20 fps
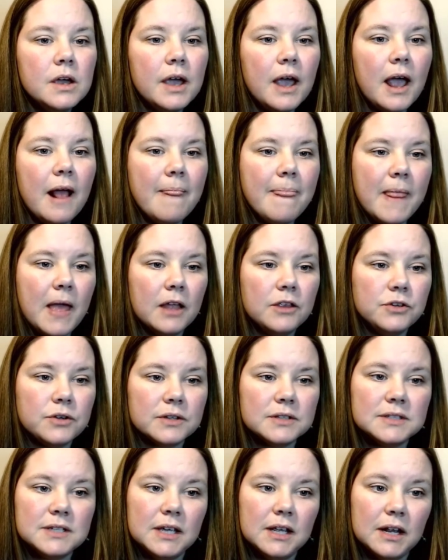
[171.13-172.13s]
And then you
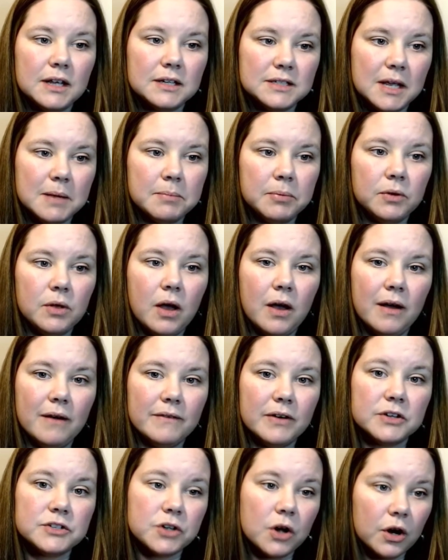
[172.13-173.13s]
can see an example of
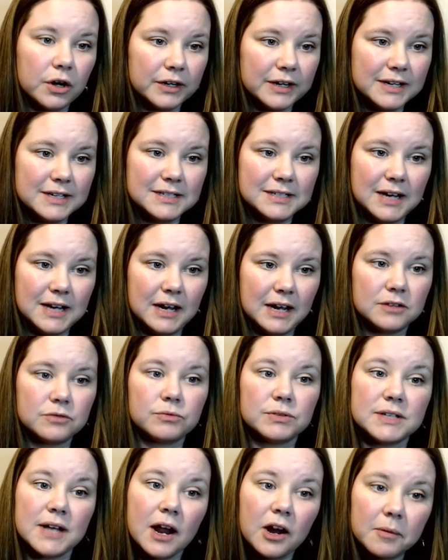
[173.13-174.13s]
a target date
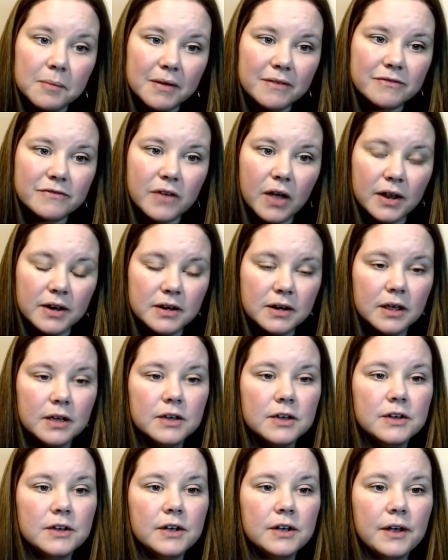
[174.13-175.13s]
retirement fund.
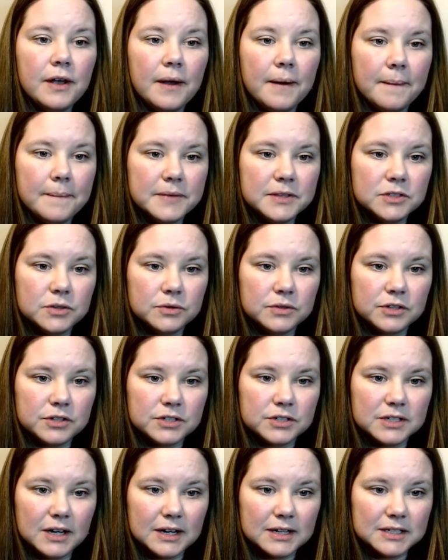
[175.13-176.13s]
And so
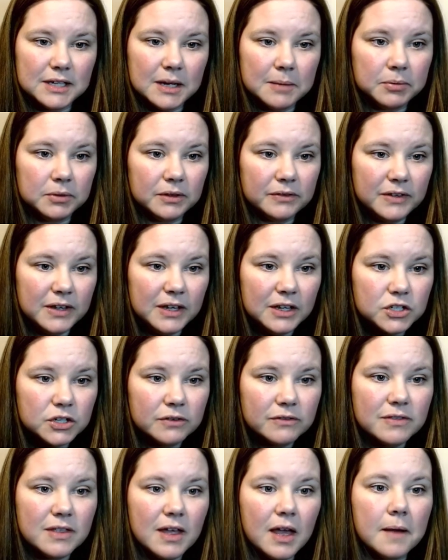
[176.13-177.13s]
there's an example of each
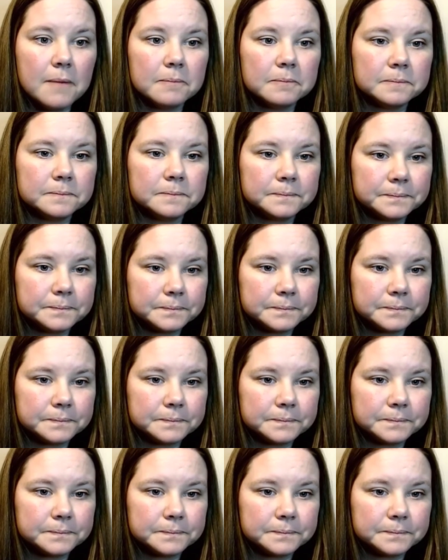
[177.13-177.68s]
of them.